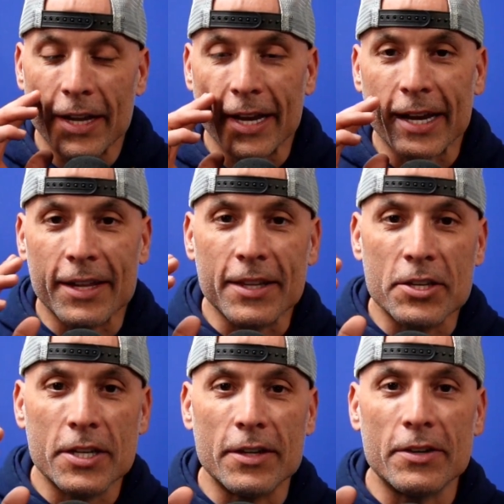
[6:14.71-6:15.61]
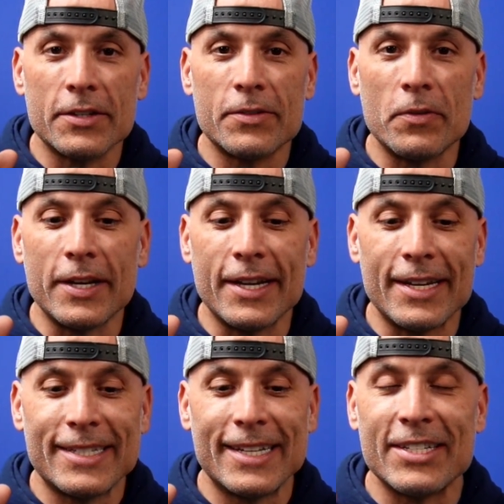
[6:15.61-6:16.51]
Like I got the chills when
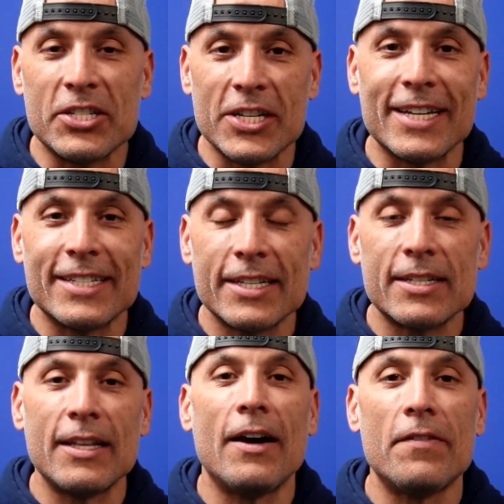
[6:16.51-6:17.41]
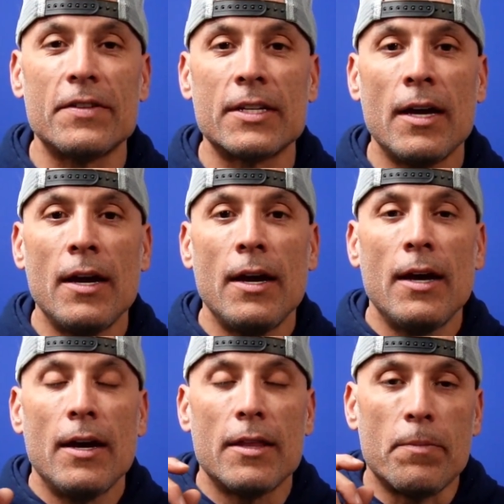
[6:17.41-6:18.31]
it says Jesus loves
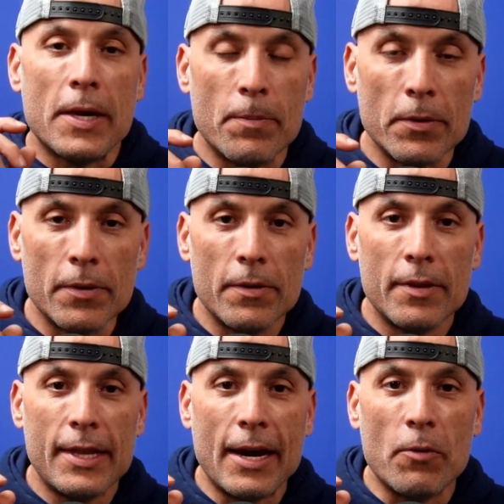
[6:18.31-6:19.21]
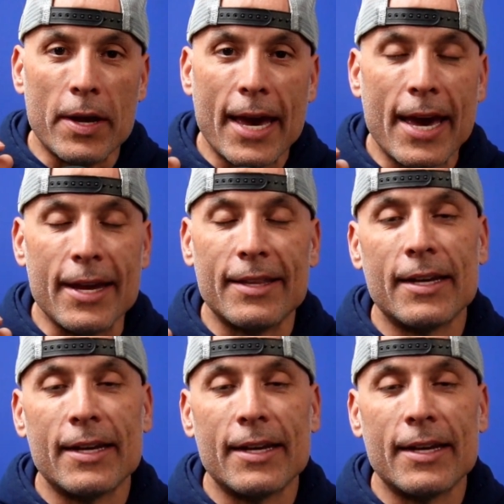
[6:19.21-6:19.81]
the people that we hate.